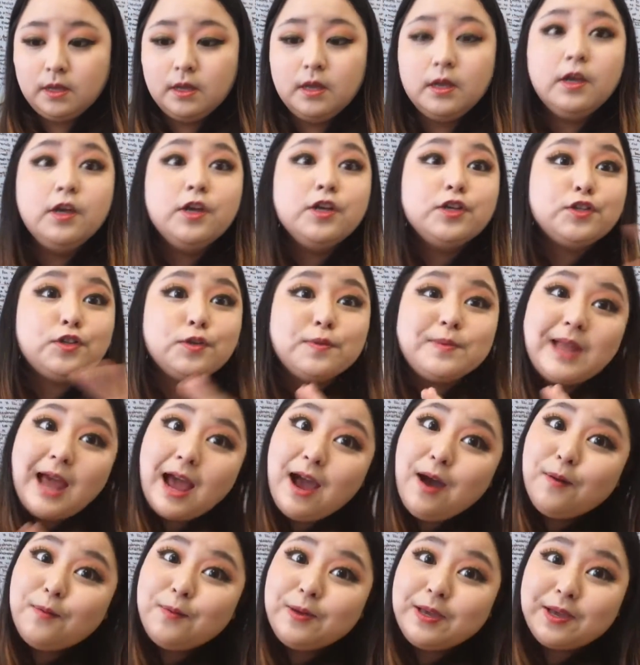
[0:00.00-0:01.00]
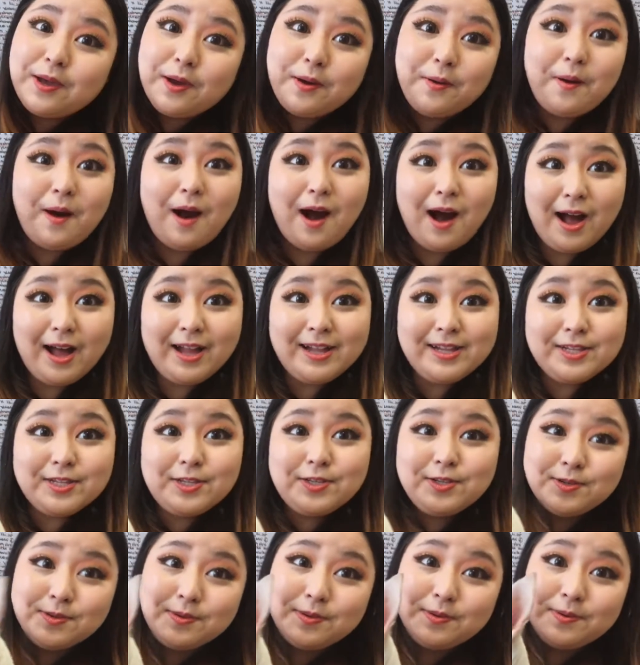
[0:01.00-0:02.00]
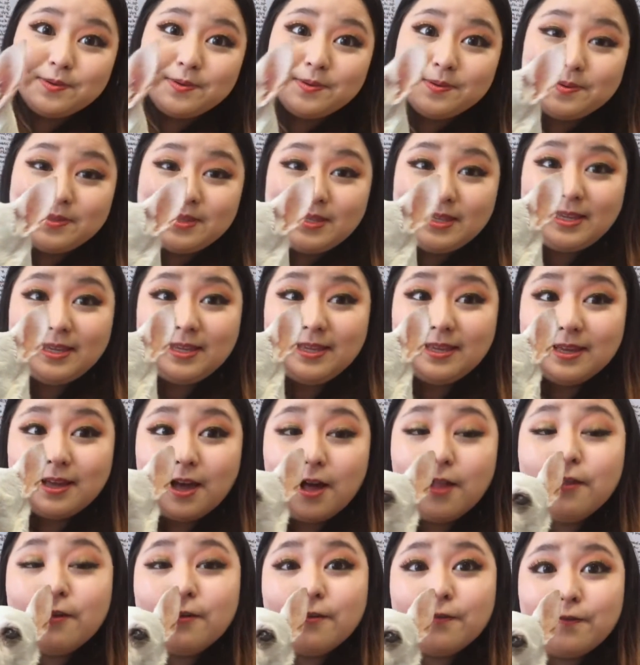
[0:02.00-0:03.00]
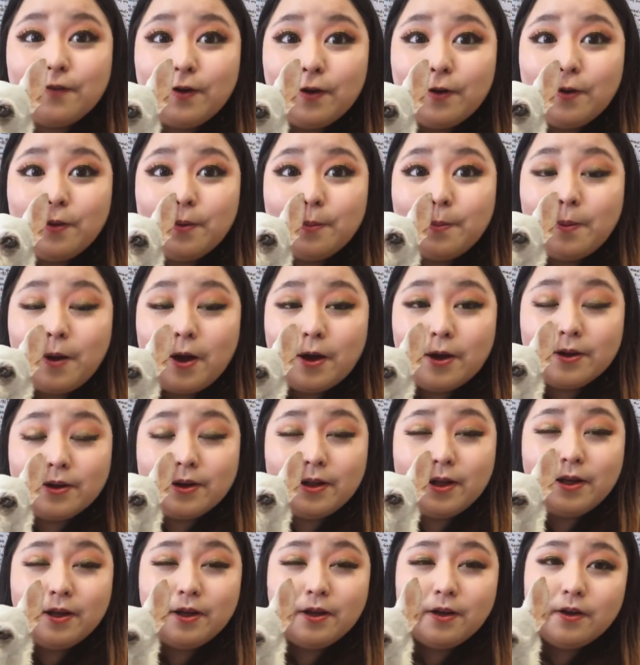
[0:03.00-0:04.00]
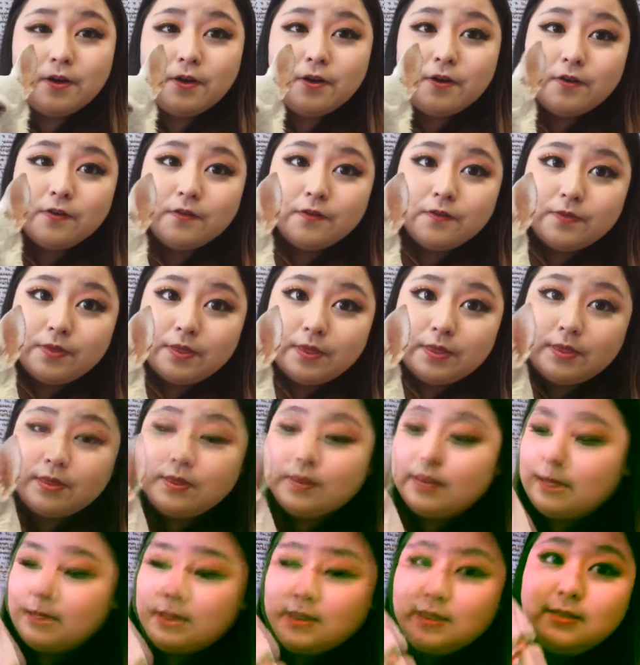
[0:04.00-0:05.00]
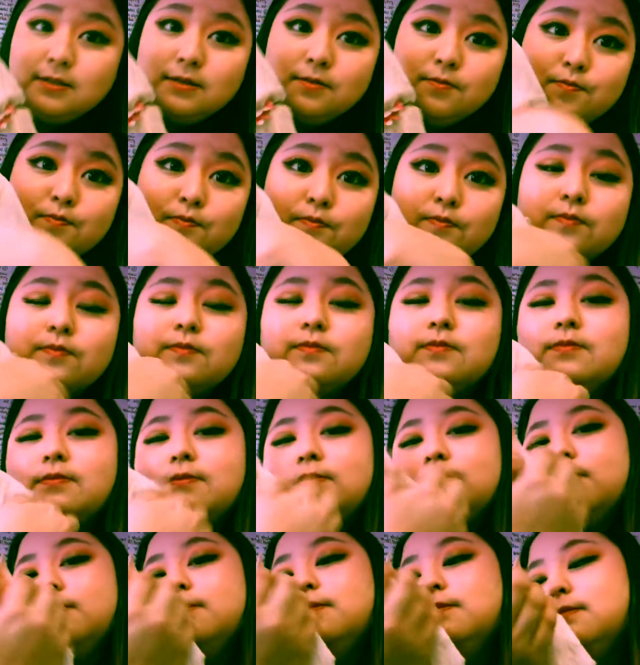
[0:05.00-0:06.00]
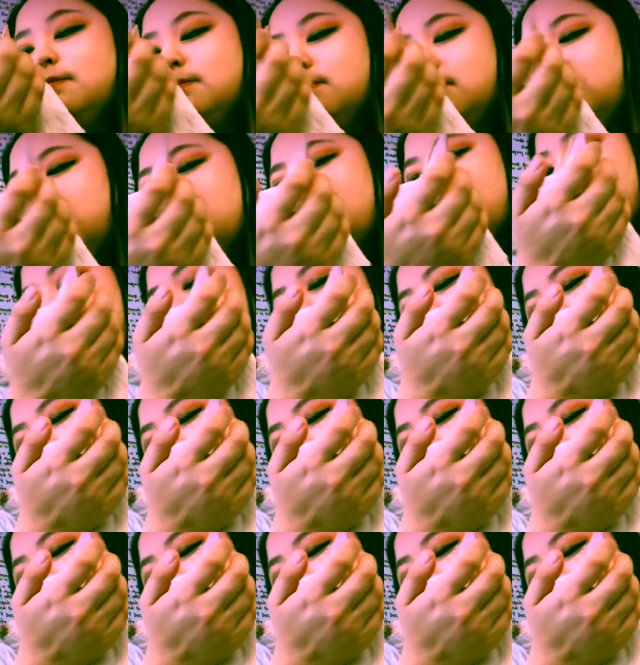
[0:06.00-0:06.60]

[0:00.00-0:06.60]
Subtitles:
So now we go on to the colorful part of the palette. What